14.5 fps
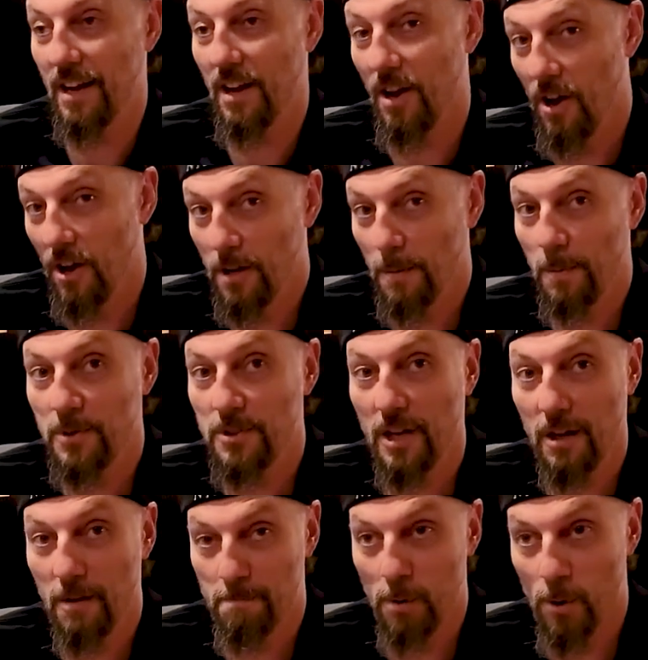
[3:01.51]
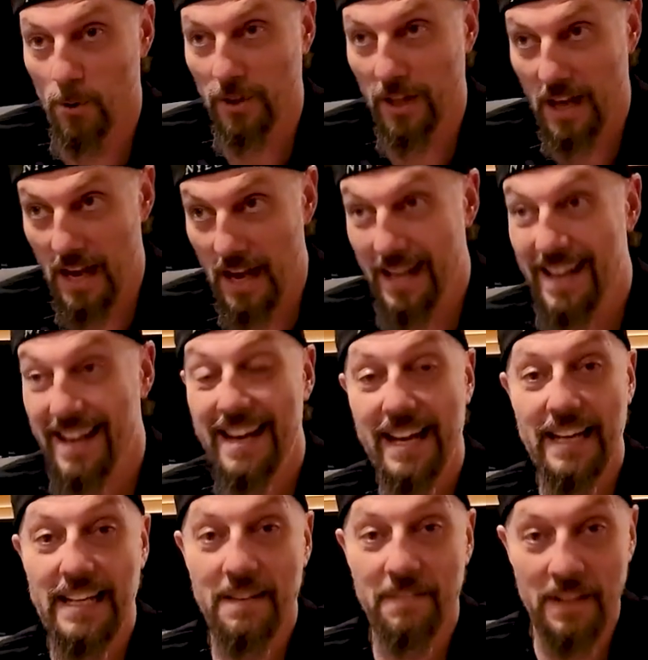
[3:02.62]
100% a bold lie.
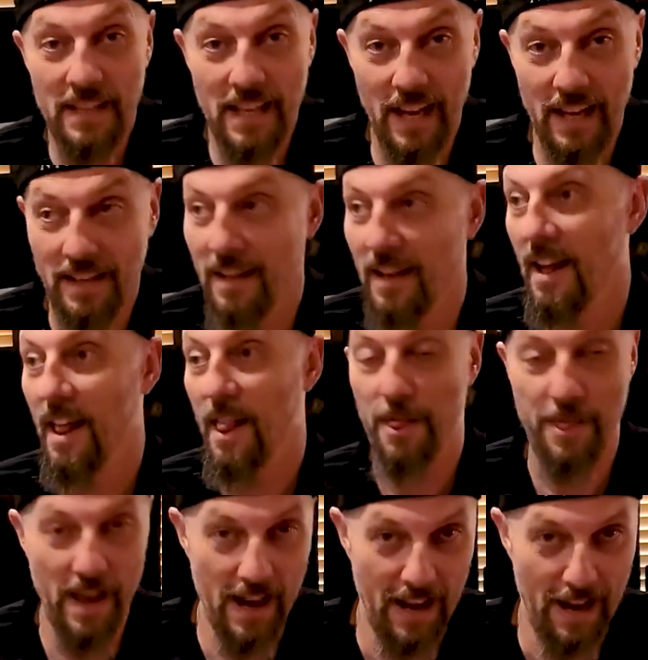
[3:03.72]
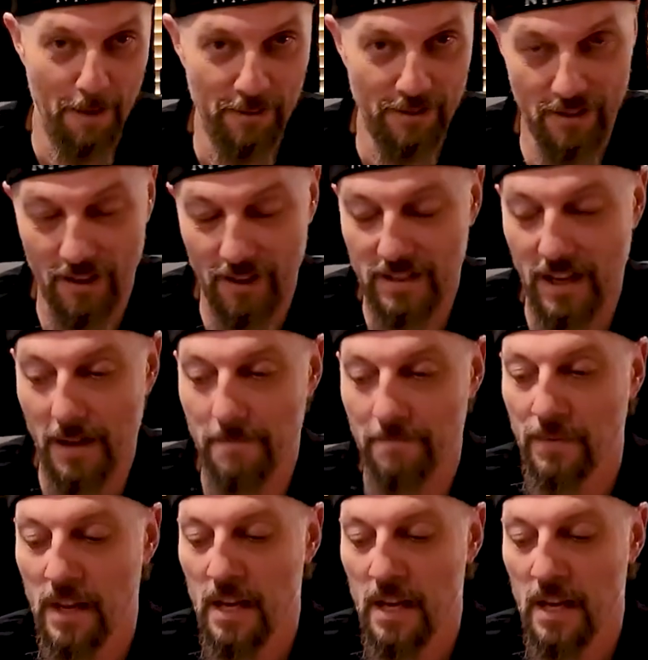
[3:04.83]
And even then, that happens all the time.